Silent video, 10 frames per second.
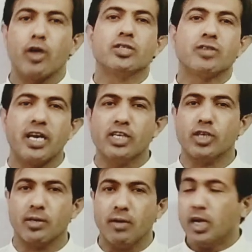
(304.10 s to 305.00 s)
own
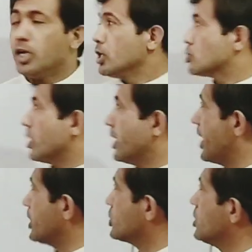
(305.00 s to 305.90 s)
religion. So
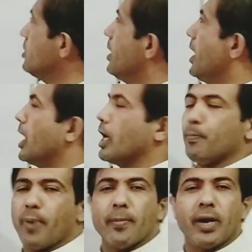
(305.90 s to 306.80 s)
nation, a
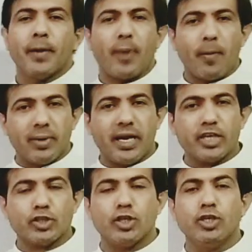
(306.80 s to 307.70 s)
permanent
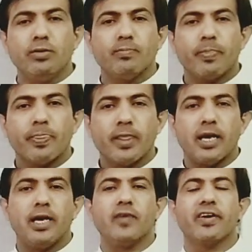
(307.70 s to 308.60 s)
population
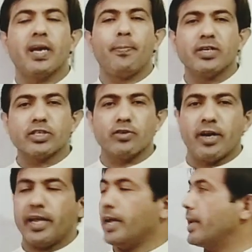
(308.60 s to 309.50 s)
living in a
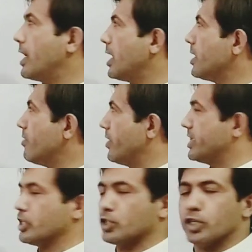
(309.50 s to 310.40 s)
particular area,
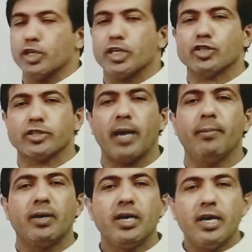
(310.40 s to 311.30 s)
when they share the
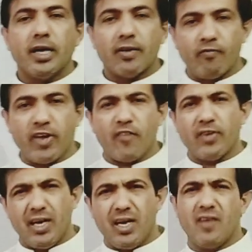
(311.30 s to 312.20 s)
same way of
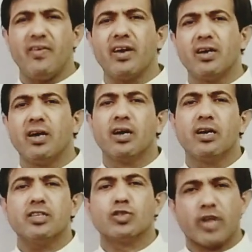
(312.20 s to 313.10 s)
living,
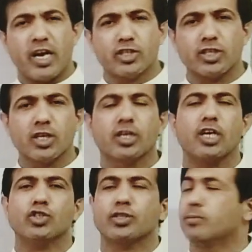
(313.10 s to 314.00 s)
tradition,
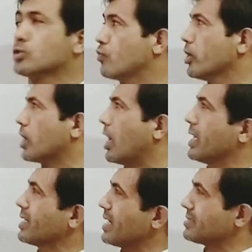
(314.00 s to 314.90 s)
customs, we call
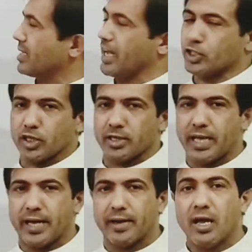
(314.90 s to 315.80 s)
it as a nation
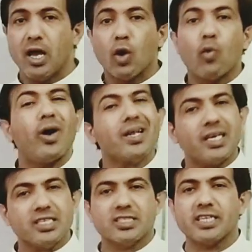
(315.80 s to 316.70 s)
then. What
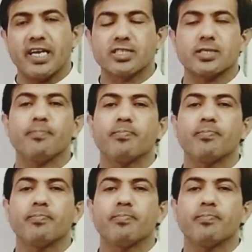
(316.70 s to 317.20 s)
is a state?